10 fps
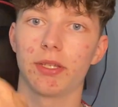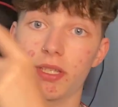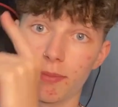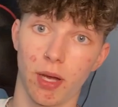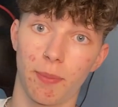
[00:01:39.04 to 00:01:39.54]
This
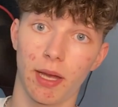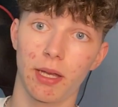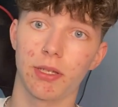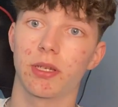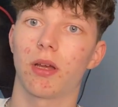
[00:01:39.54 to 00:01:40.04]
is my
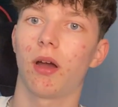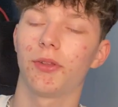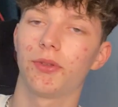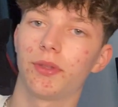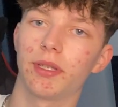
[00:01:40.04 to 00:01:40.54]
page. I
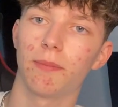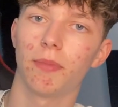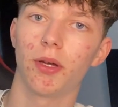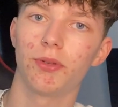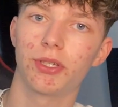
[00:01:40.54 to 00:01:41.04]
do the
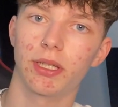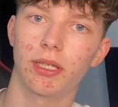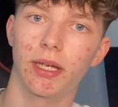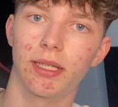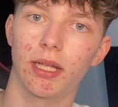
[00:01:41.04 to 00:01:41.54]

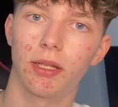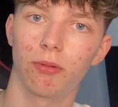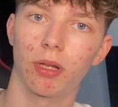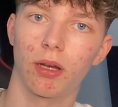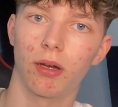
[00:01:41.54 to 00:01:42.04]
emoji and a
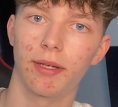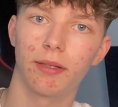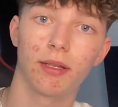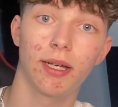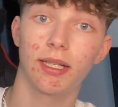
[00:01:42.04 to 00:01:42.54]
little
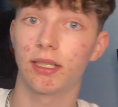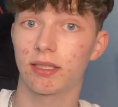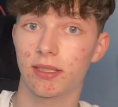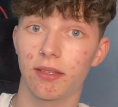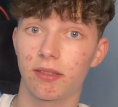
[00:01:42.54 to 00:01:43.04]
line and a
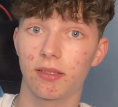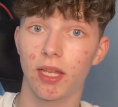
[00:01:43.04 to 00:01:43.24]
sentence